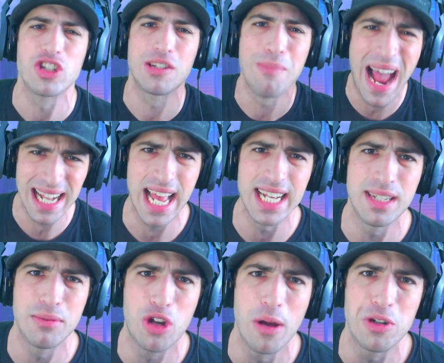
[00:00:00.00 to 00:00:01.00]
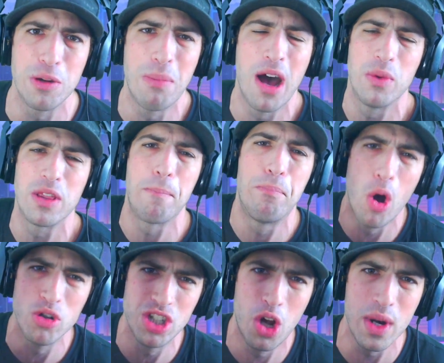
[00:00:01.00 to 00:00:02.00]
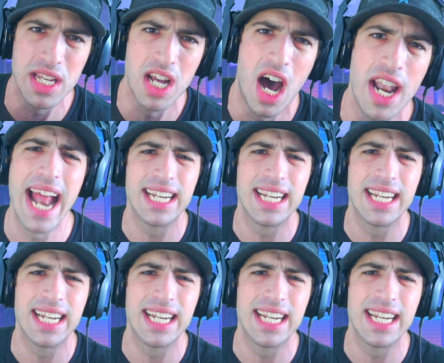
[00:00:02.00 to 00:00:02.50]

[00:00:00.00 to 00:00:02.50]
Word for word: smack that subscription button with the post noties on.